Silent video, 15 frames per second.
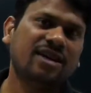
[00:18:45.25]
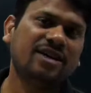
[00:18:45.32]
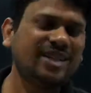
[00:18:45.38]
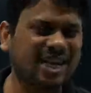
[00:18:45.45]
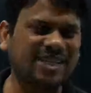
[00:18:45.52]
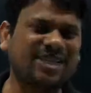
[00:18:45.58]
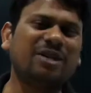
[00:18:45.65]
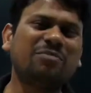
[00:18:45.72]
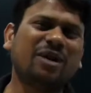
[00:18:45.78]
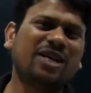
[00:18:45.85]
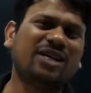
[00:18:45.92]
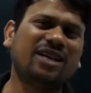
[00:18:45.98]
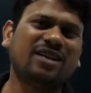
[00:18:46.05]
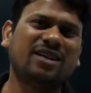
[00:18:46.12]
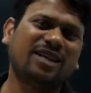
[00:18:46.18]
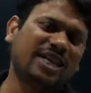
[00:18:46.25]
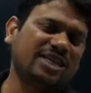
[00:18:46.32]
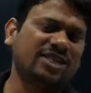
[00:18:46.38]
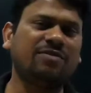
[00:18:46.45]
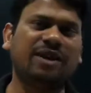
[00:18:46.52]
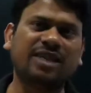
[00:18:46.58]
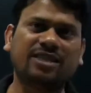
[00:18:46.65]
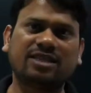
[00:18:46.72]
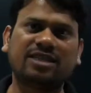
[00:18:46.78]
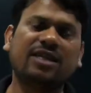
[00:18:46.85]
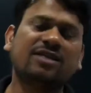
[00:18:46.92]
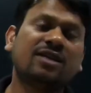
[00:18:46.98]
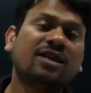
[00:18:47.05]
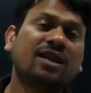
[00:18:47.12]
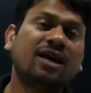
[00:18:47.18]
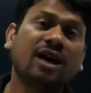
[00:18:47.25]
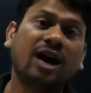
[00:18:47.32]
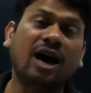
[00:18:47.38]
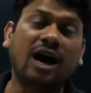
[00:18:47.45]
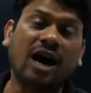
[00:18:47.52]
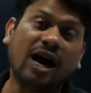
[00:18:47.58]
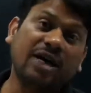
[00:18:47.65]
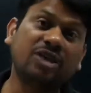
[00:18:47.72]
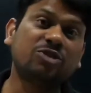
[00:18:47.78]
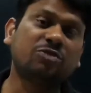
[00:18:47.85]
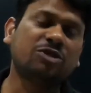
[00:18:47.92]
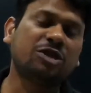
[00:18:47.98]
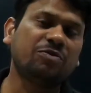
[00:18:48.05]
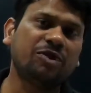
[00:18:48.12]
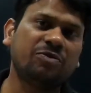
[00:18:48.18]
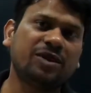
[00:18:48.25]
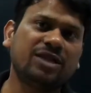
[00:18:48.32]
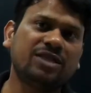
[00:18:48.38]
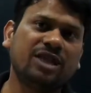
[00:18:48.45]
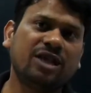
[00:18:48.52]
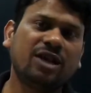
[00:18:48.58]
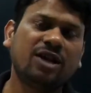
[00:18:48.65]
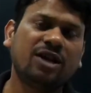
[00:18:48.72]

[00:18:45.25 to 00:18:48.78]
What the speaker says: Doesn't matter, rest devices has a high switching frequency,